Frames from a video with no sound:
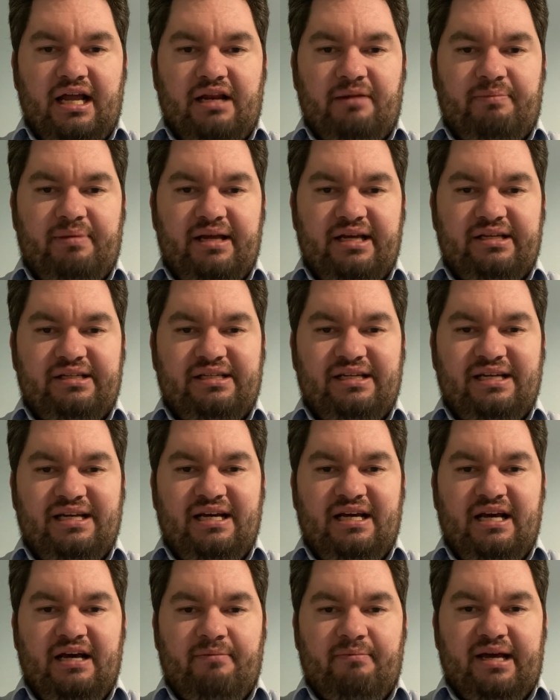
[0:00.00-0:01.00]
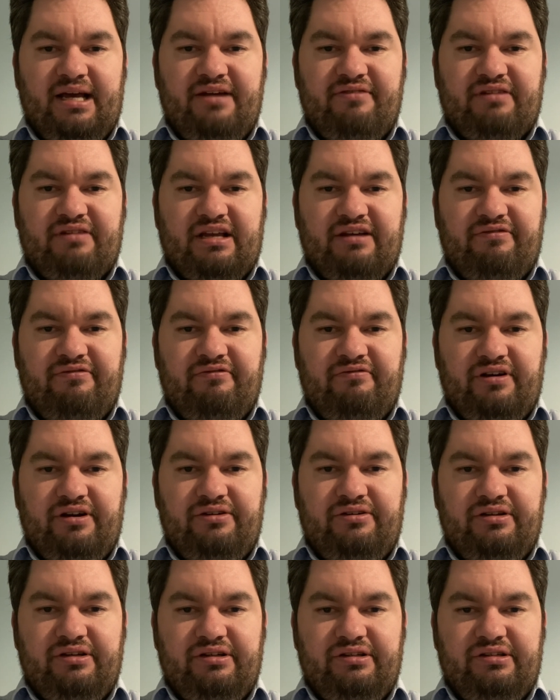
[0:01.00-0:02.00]
appears, may have given
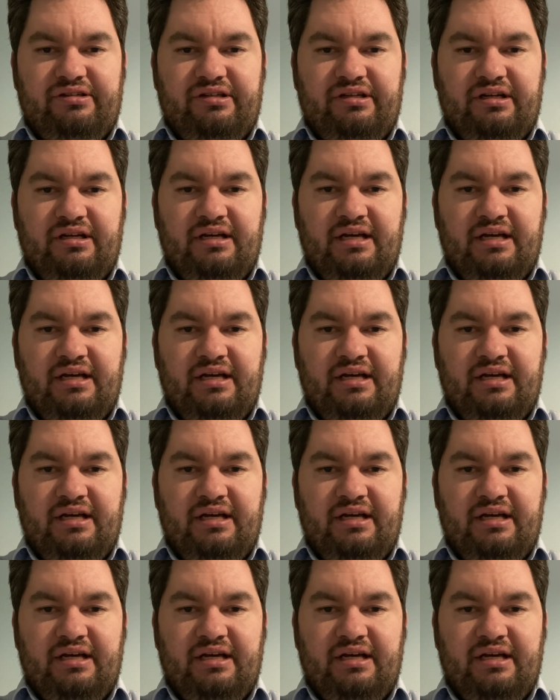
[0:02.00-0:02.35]
voters